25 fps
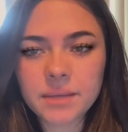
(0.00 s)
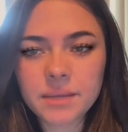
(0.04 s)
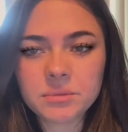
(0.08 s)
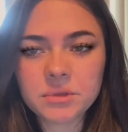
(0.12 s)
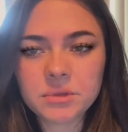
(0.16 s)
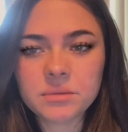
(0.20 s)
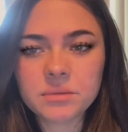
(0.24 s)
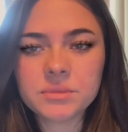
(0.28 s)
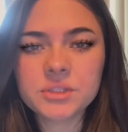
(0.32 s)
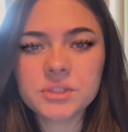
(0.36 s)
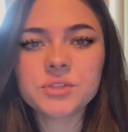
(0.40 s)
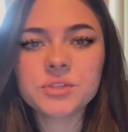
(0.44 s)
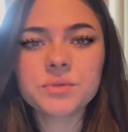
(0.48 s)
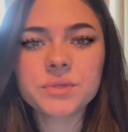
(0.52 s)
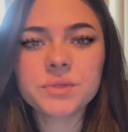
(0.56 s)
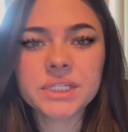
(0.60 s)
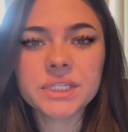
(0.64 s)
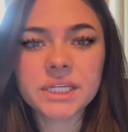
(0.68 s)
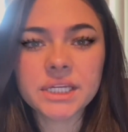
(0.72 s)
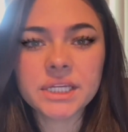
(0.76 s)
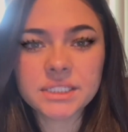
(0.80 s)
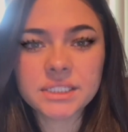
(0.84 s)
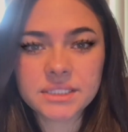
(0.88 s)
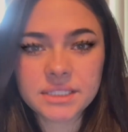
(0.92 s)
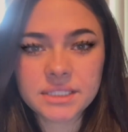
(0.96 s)
I'm going to be doing
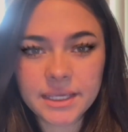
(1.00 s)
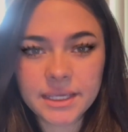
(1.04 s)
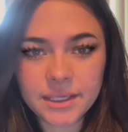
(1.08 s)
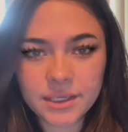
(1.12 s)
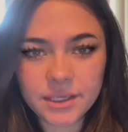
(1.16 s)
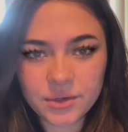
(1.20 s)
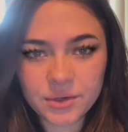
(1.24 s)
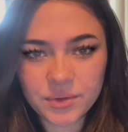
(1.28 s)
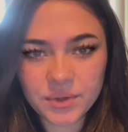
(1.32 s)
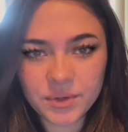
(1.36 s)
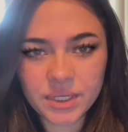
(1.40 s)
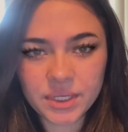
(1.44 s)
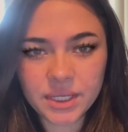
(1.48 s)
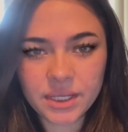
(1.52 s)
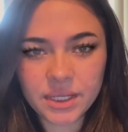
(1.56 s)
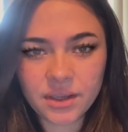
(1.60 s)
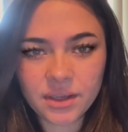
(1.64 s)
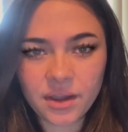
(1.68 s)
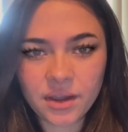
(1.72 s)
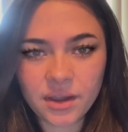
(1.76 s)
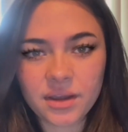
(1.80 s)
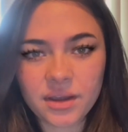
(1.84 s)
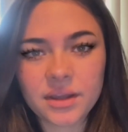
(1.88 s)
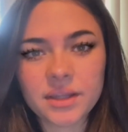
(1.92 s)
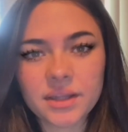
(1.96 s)
a psychic
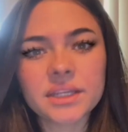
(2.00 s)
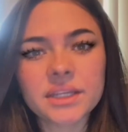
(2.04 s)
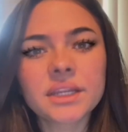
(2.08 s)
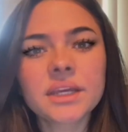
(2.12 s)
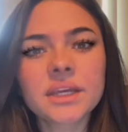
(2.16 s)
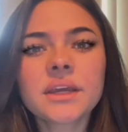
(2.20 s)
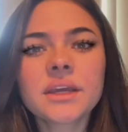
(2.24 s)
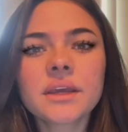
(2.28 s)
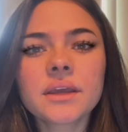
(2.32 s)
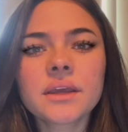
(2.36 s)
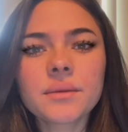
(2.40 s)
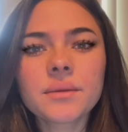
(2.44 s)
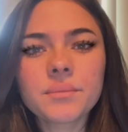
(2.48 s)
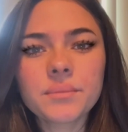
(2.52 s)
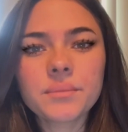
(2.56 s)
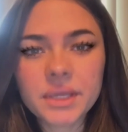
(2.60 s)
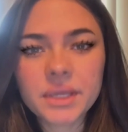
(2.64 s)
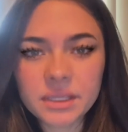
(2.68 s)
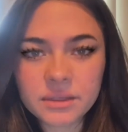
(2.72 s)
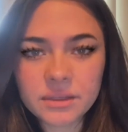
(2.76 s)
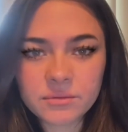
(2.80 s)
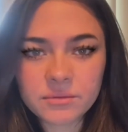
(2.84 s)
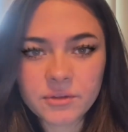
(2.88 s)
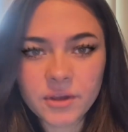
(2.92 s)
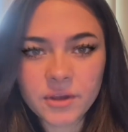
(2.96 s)
reading on
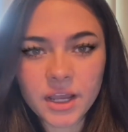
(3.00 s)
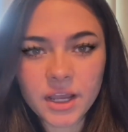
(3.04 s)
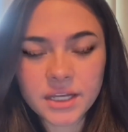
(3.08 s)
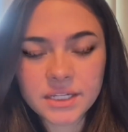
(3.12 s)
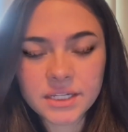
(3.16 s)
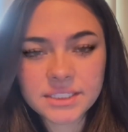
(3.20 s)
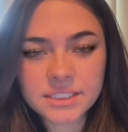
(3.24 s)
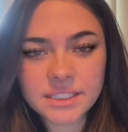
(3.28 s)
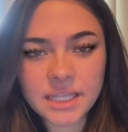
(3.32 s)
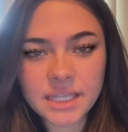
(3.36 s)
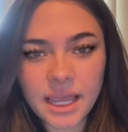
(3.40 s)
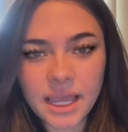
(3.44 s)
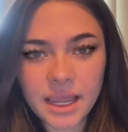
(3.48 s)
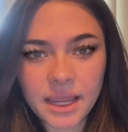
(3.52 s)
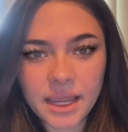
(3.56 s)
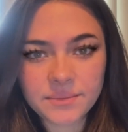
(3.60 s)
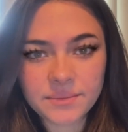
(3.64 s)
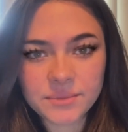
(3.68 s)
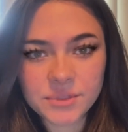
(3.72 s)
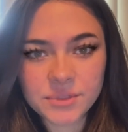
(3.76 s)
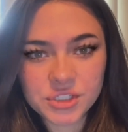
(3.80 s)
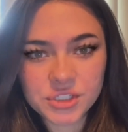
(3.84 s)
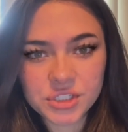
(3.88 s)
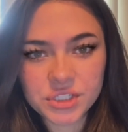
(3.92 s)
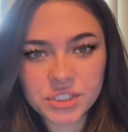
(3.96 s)
Megan Fox
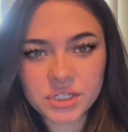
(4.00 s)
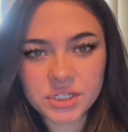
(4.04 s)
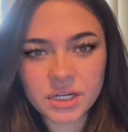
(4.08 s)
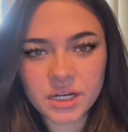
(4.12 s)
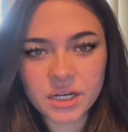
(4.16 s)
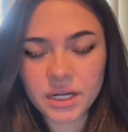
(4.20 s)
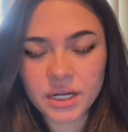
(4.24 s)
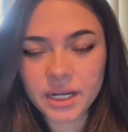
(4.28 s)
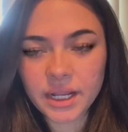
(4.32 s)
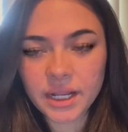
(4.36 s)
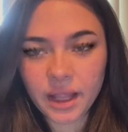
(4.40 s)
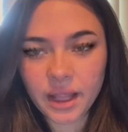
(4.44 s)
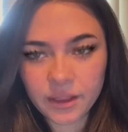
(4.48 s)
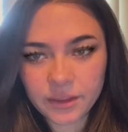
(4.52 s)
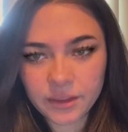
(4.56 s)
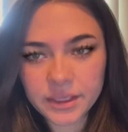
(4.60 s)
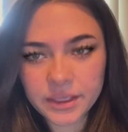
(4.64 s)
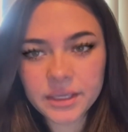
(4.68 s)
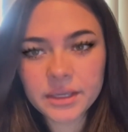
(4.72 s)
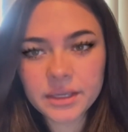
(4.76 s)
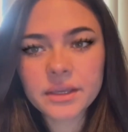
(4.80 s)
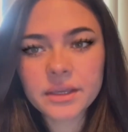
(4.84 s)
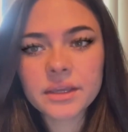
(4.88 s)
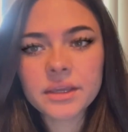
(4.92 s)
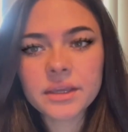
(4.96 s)
and Machine Gun
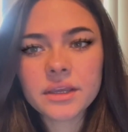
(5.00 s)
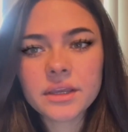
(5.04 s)
Kelly.